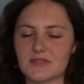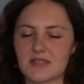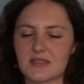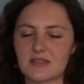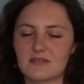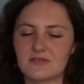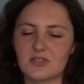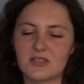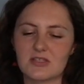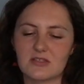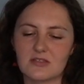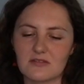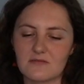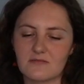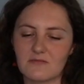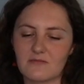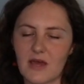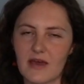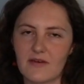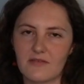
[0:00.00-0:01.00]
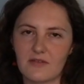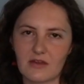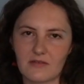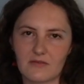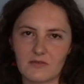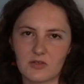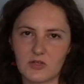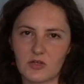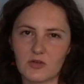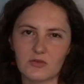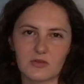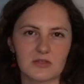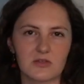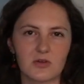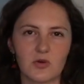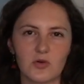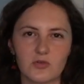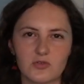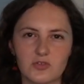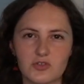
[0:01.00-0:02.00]
Like gin can have like, you know, like the
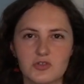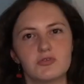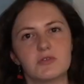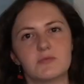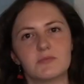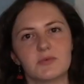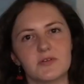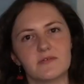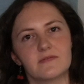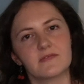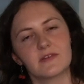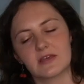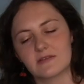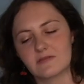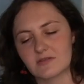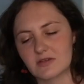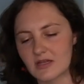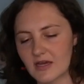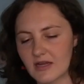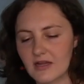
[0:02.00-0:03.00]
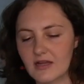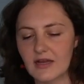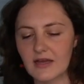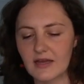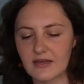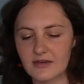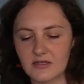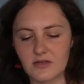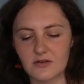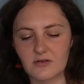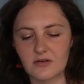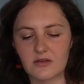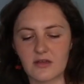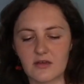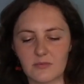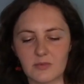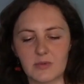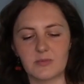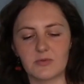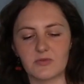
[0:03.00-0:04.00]
whole juniper flavor that I know a lot
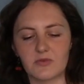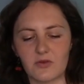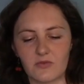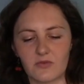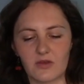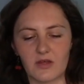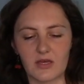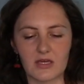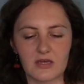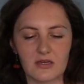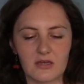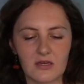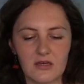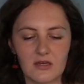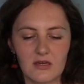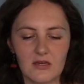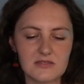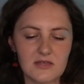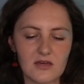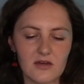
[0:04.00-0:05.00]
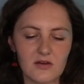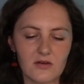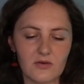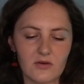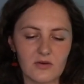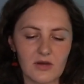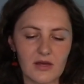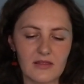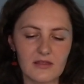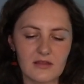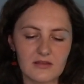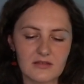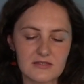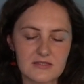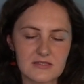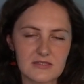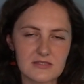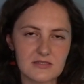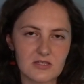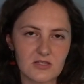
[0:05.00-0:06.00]
of people don't like. So I think
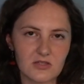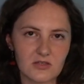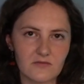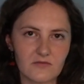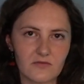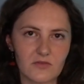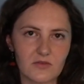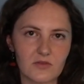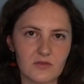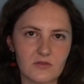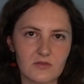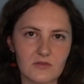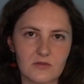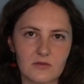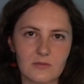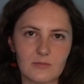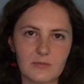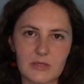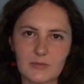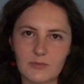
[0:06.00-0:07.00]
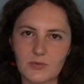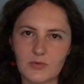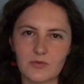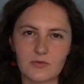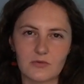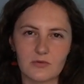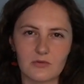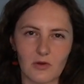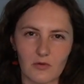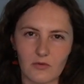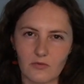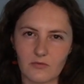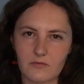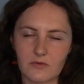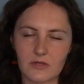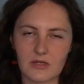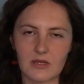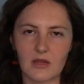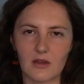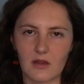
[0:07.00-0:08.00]
this is good for the people who don't
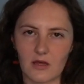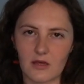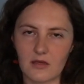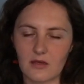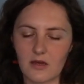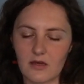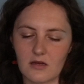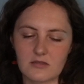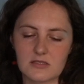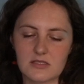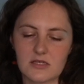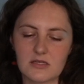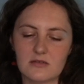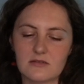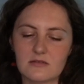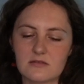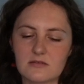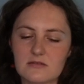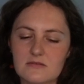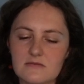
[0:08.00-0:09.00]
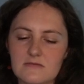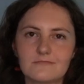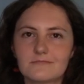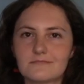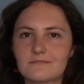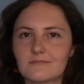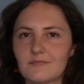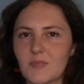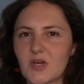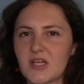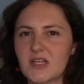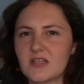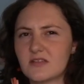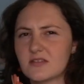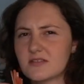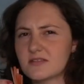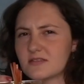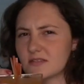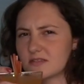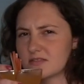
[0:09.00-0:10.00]
really like cocktails, but
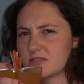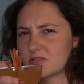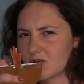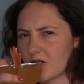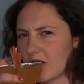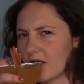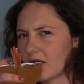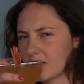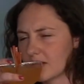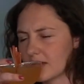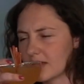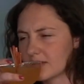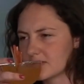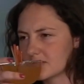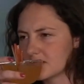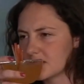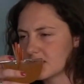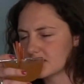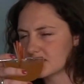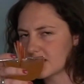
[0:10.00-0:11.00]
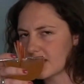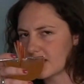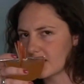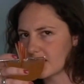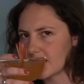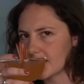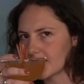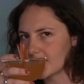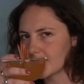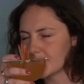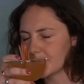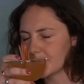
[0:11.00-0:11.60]
it's strong. It's got a kick.